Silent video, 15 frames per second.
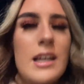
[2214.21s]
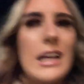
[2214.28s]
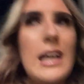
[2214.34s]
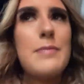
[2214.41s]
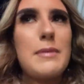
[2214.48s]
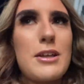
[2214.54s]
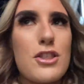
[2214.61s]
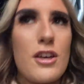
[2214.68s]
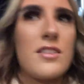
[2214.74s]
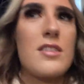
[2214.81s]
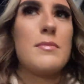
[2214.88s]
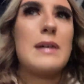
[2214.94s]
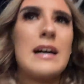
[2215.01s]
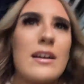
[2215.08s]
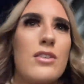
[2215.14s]
the Manchester
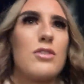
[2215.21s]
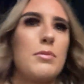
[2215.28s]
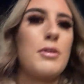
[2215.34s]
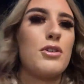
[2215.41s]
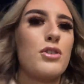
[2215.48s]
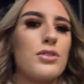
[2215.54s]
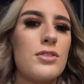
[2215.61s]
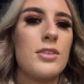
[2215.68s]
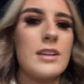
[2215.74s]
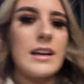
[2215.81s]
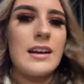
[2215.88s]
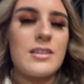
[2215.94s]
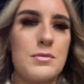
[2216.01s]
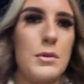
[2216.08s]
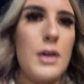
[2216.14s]
market would be good, because, like,
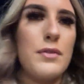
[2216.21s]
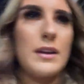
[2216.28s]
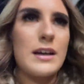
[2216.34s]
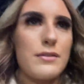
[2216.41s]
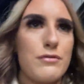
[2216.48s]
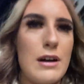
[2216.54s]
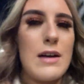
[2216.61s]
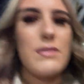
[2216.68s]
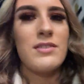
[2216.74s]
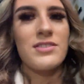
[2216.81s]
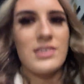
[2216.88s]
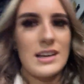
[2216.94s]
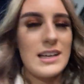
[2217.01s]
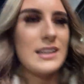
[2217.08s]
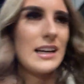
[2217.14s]
it's more of, like, a private
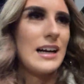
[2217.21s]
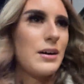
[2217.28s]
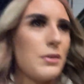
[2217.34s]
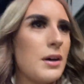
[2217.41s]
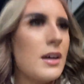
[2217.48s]
city now.